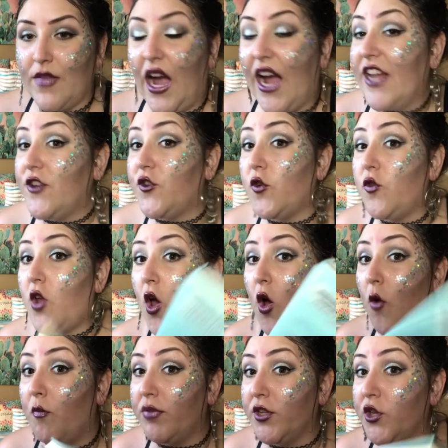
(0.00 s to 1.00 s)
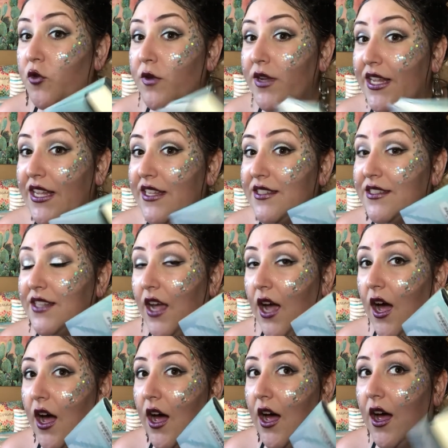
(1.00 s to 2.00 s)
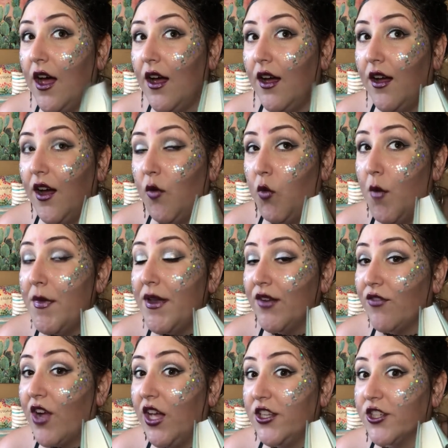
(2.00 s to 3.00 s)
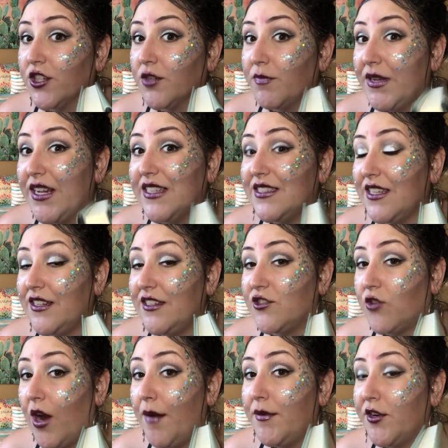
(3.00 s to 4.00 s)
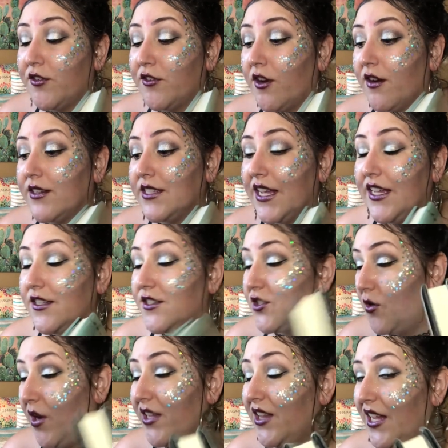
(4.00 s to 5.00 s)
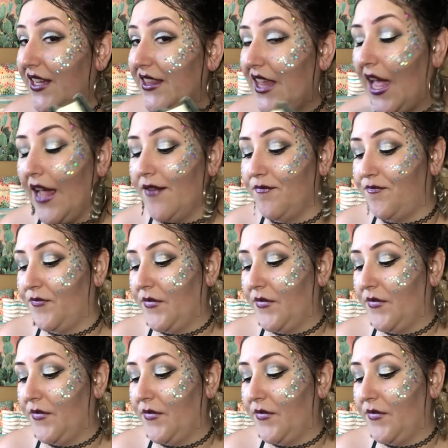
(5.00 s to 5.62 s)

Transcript: I do know Blue is a a woman of color because they described her dark skin. So I like that.